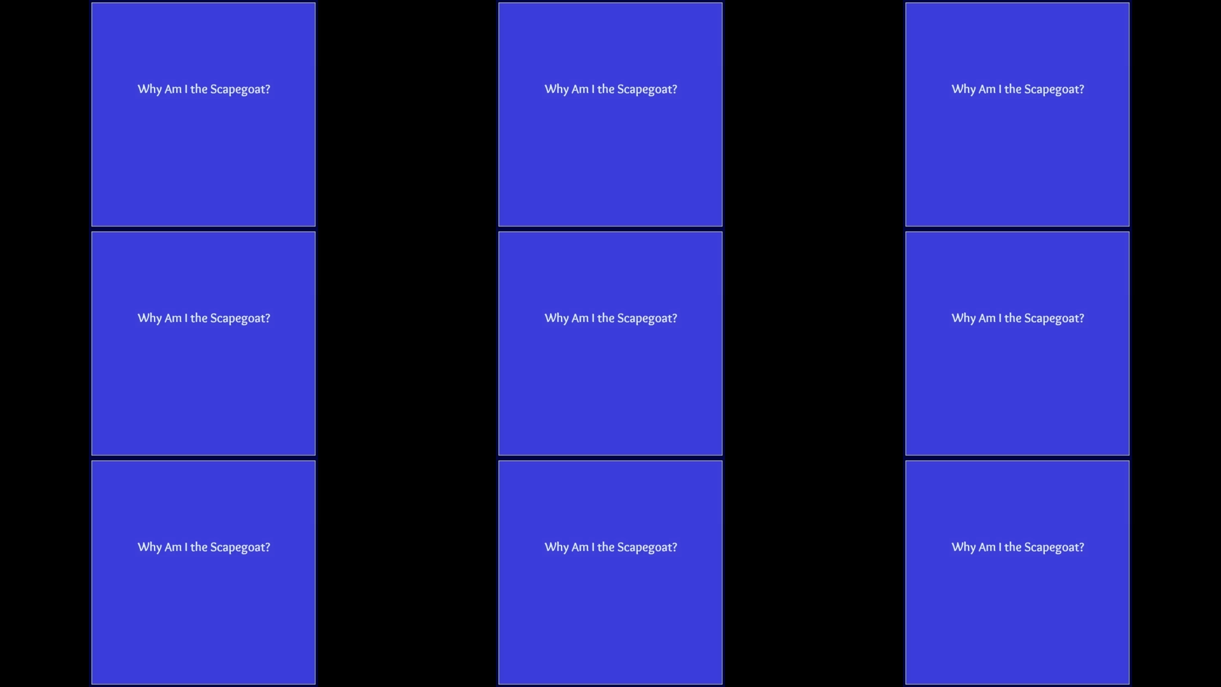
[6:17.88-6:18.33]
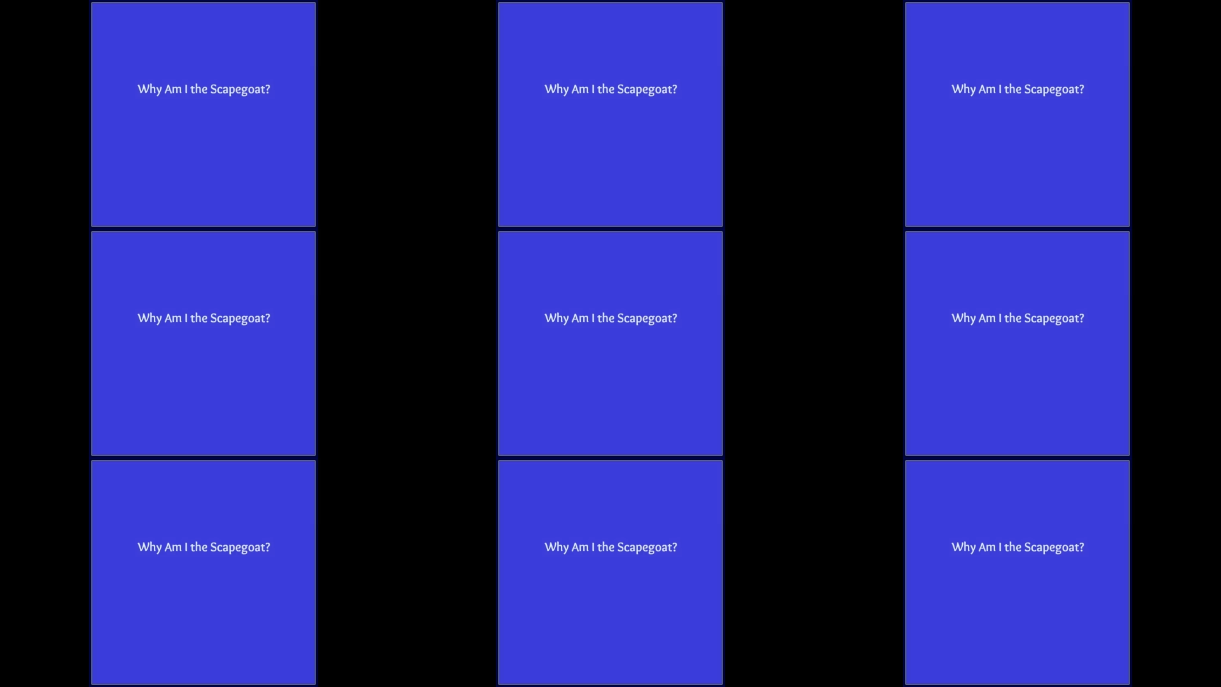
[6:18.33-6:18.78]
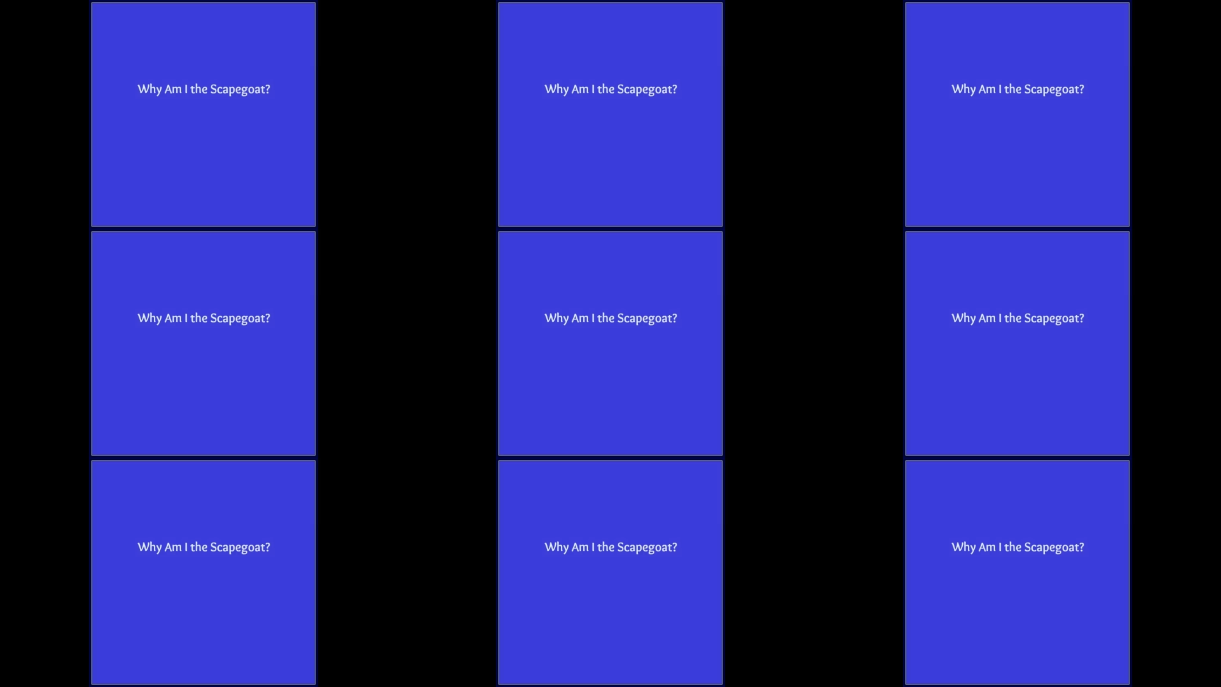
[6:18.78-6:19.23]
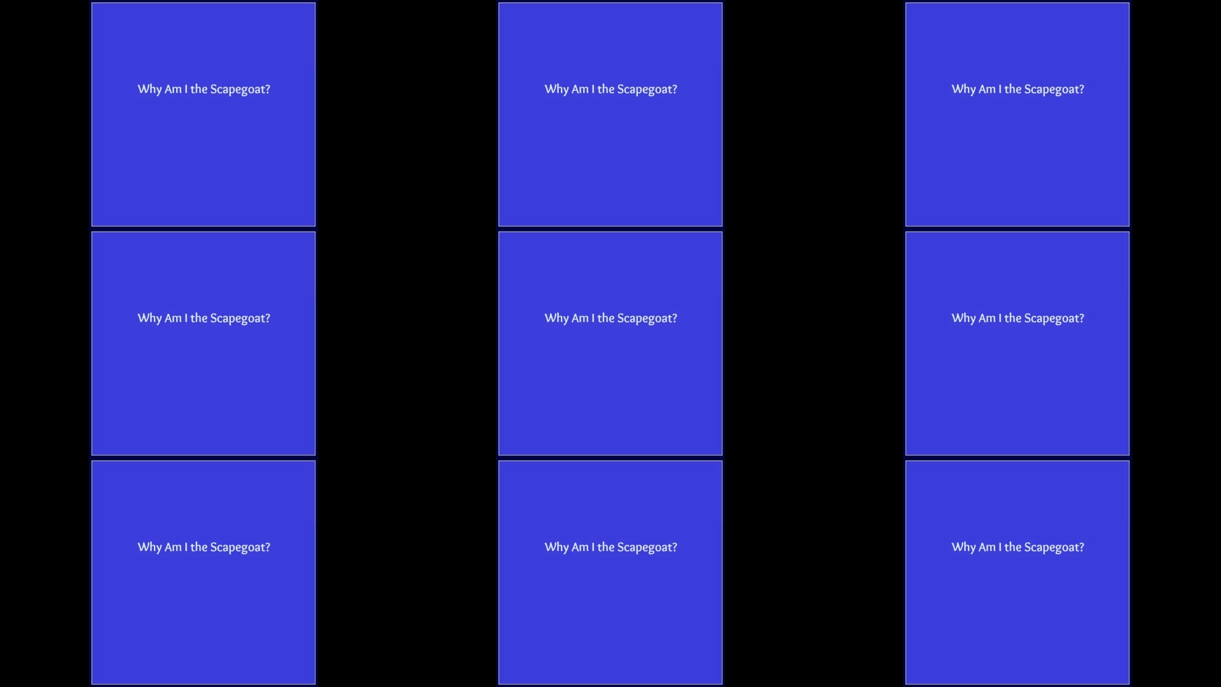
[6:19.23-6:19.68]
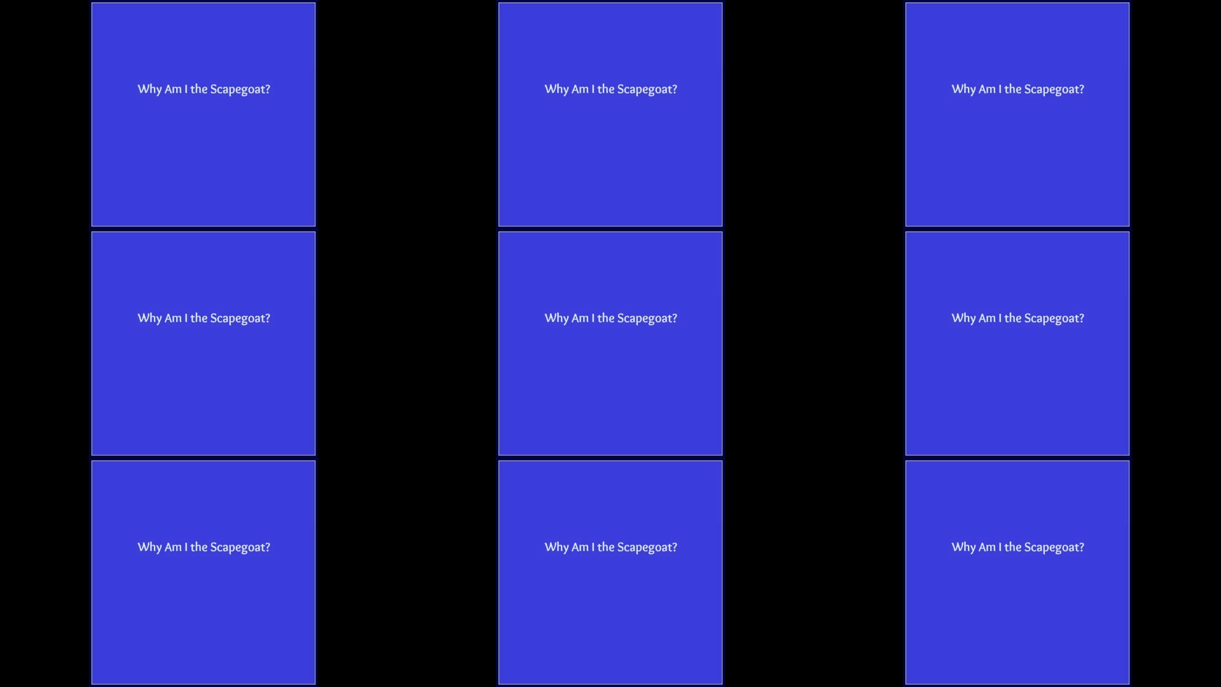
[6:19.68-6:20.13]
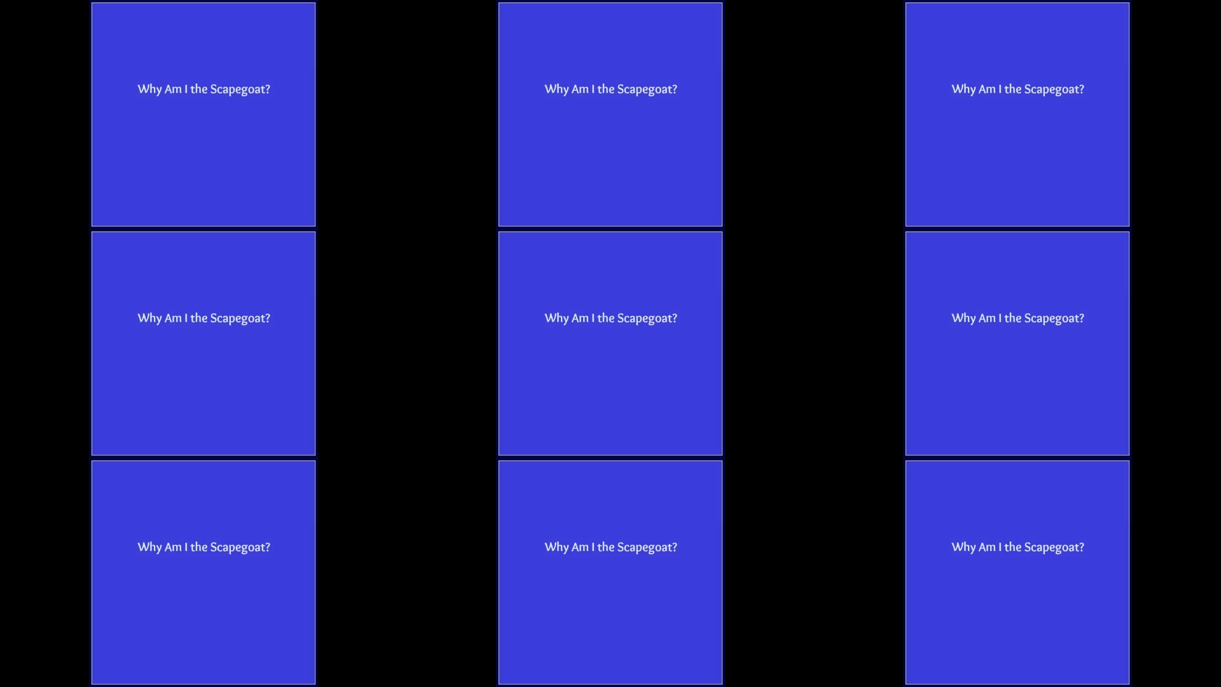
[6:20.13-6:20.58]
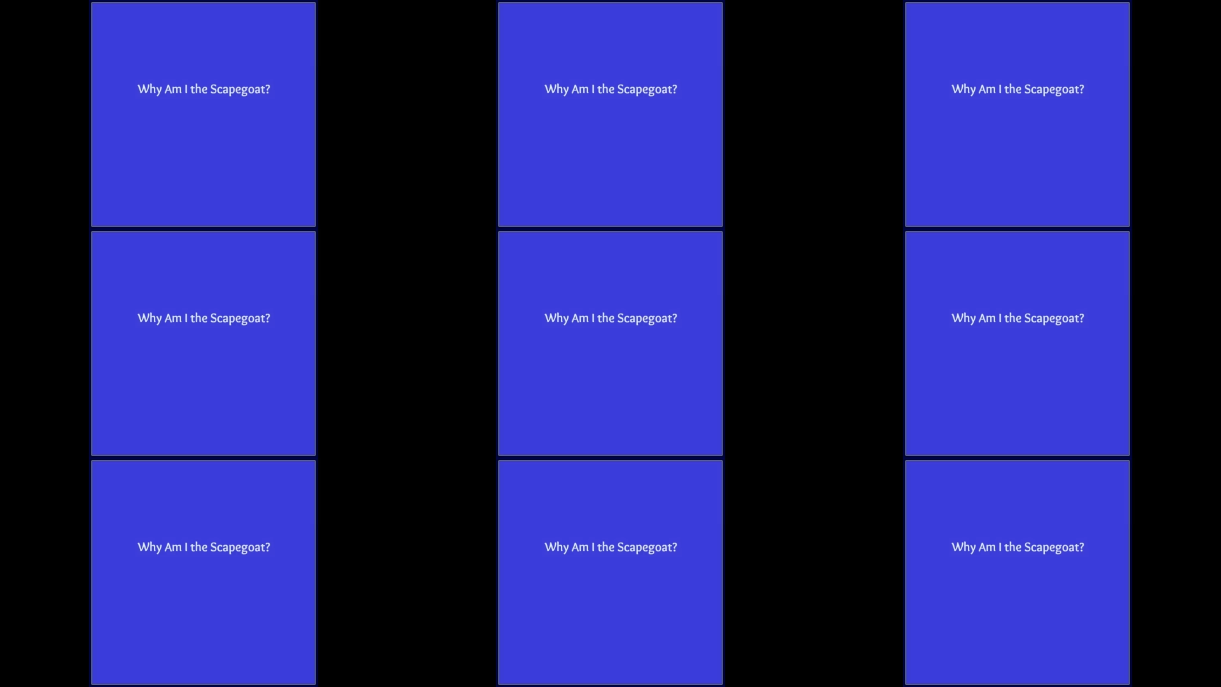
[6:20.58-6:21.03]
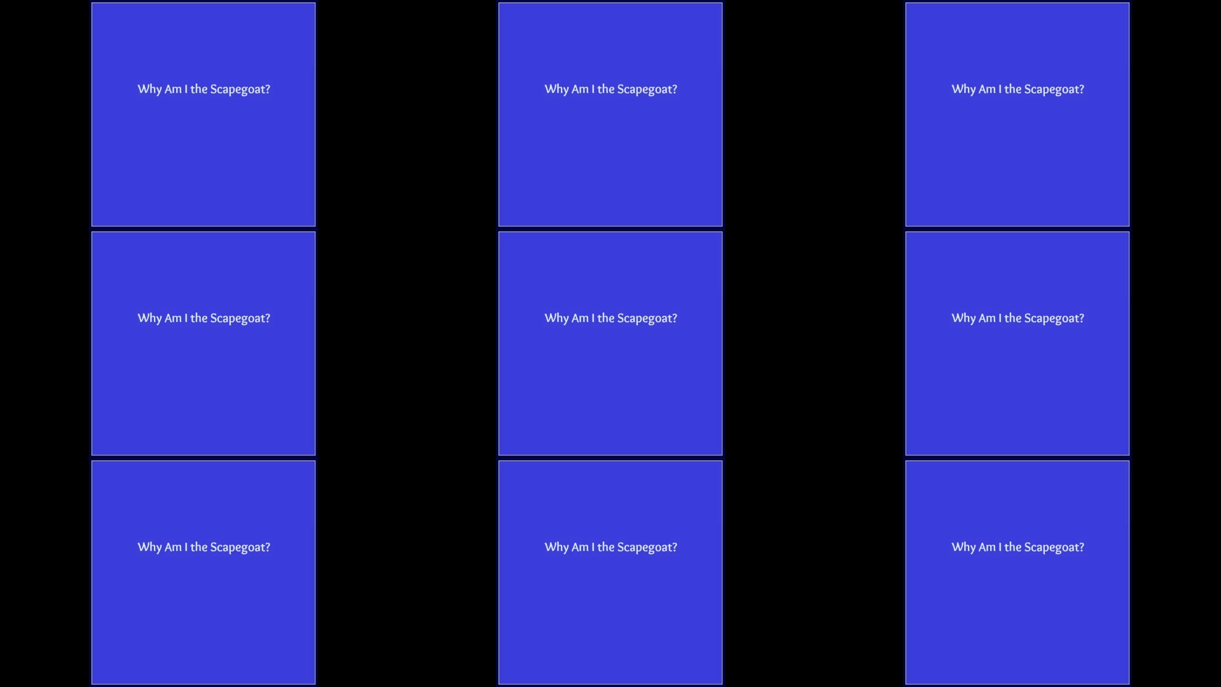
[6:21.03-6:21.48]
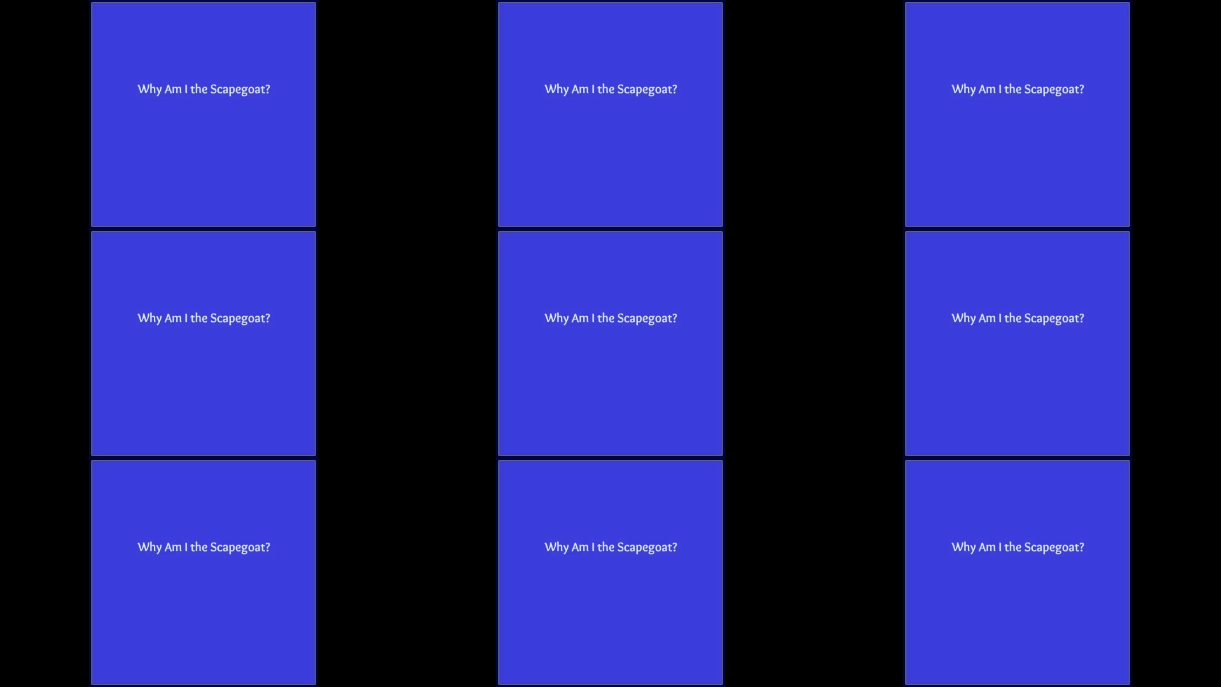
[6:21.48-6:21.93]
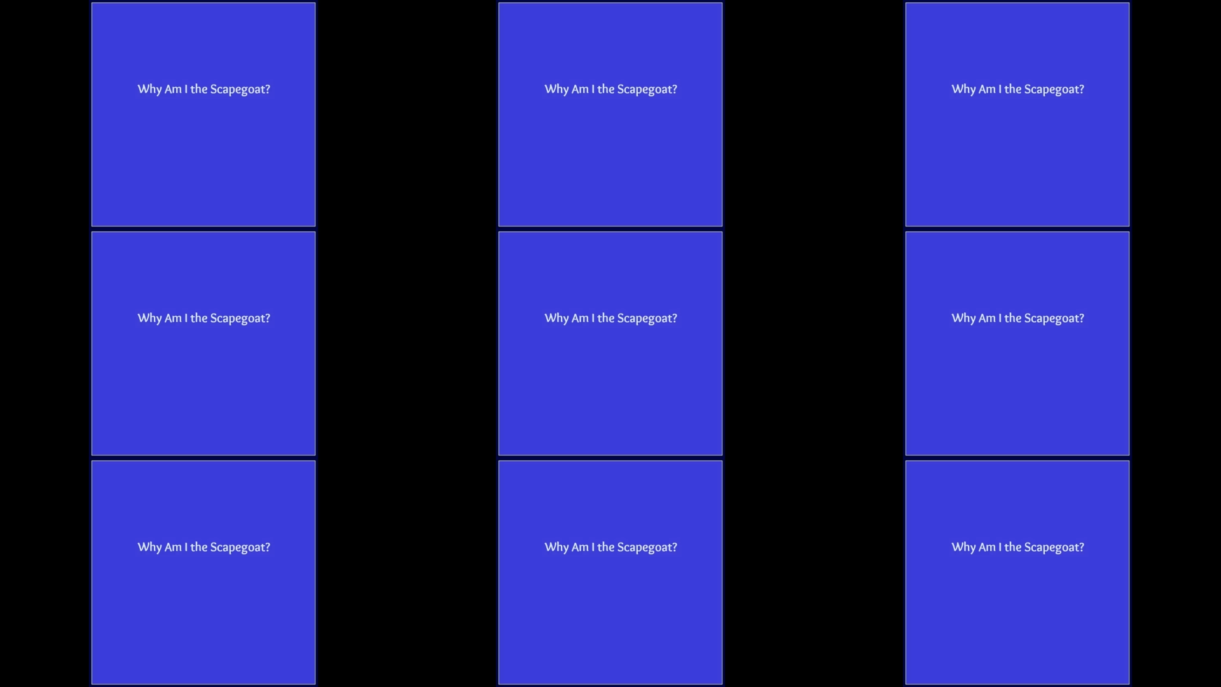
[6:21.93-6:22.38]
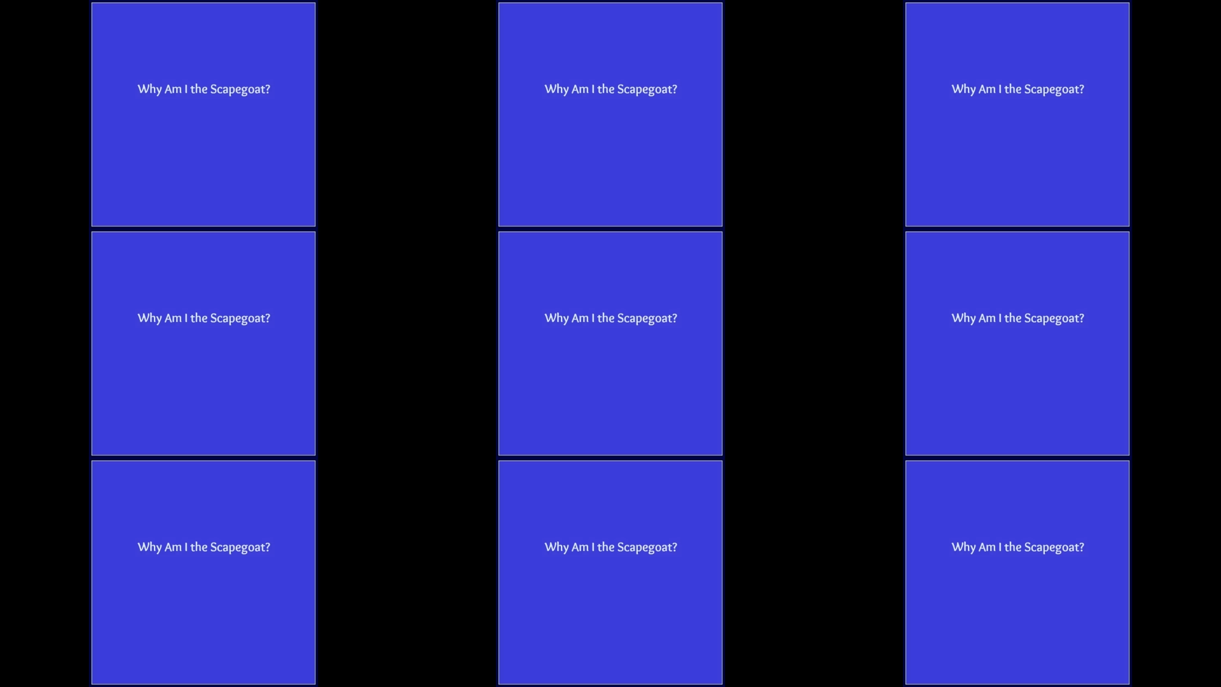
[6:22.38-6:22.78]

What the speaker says: (no speaker visible)